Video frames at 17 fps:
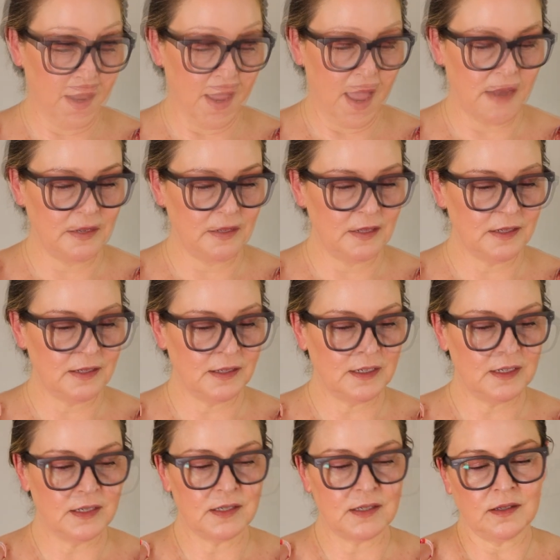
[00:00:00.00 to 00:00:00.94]
And this
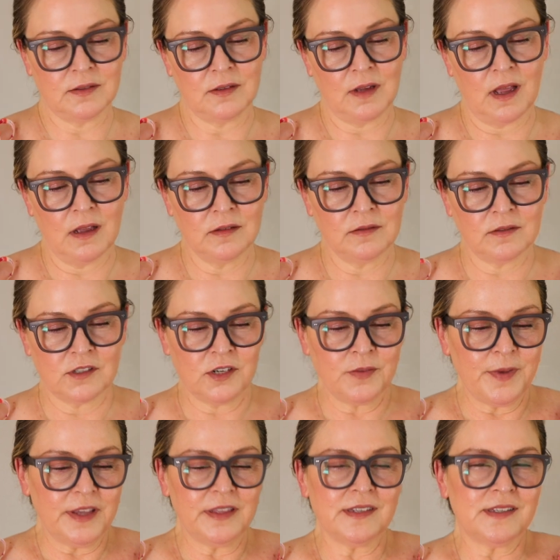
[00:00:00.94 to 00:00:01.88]
is, uh, to
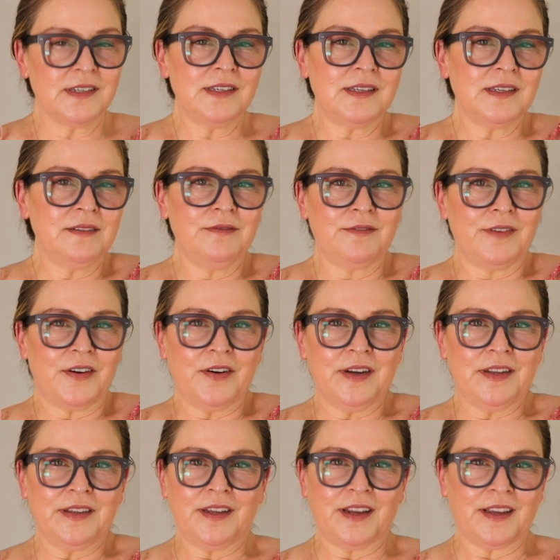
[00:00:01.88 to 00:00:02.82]
me, this is a
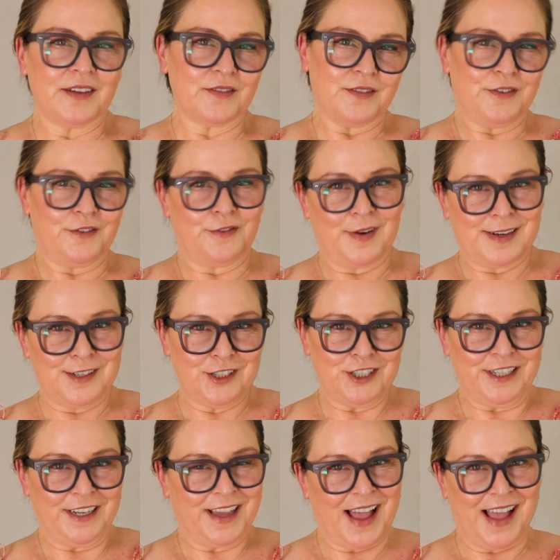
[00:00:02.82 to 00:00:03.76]
very like
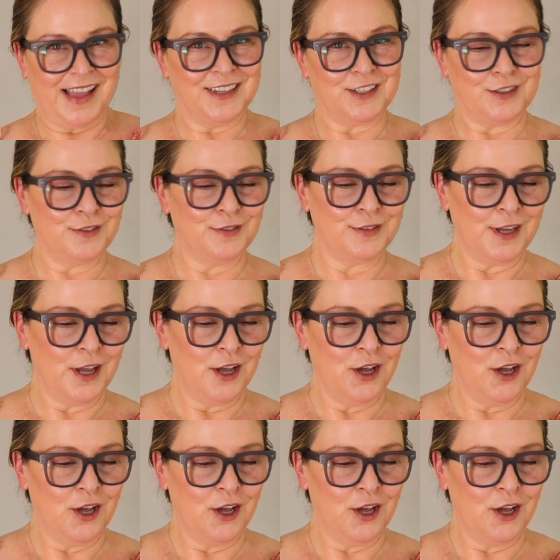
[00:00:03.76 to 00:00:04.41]
Frenchy kind of